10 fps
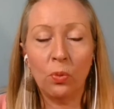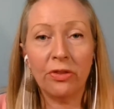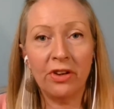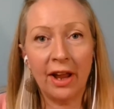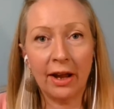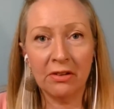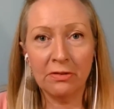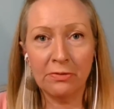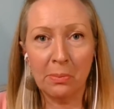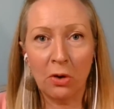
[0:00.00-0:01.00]
with
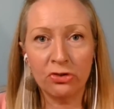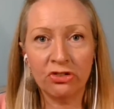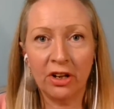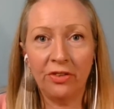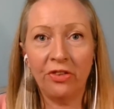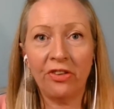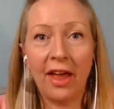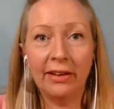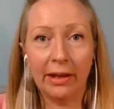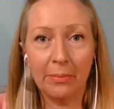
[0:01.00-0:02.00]
negative emotions
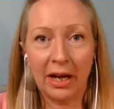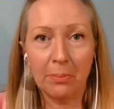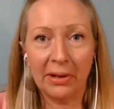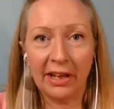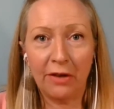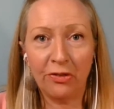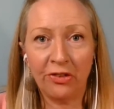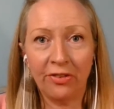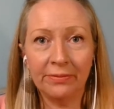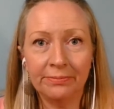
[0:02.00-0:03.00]
and limiting
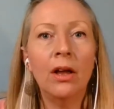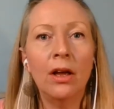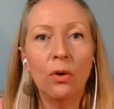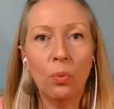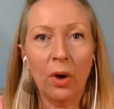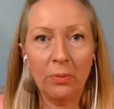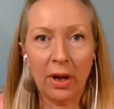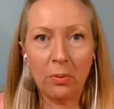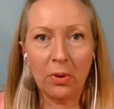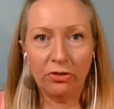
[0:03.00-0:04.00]
beliefs. One
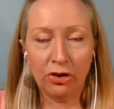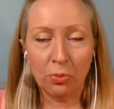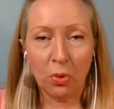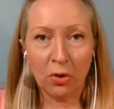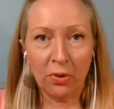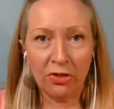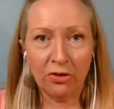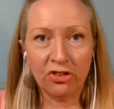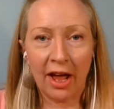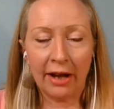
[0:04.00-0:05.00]
way to work with the
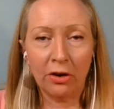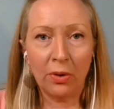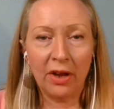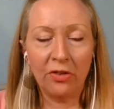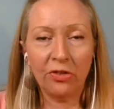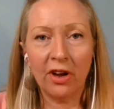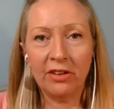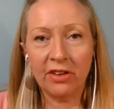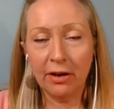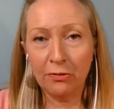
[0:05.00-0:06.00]
shadow is to
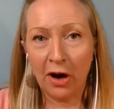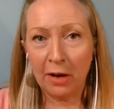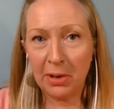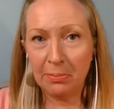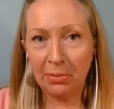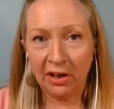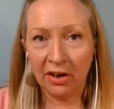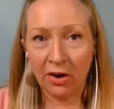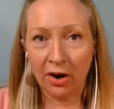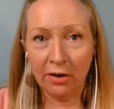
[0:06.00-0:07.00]
identify people
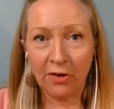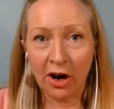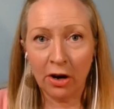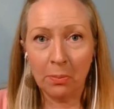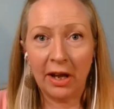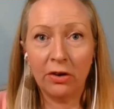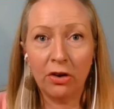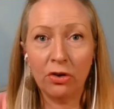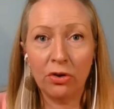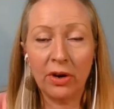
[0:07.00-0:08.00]
in our environment
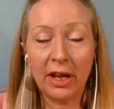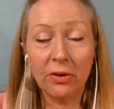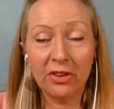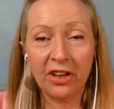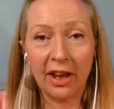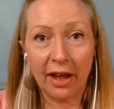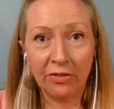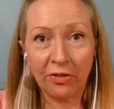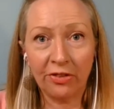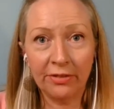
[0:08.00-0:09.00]
who irritate
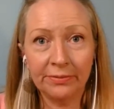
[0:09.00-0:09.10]
us.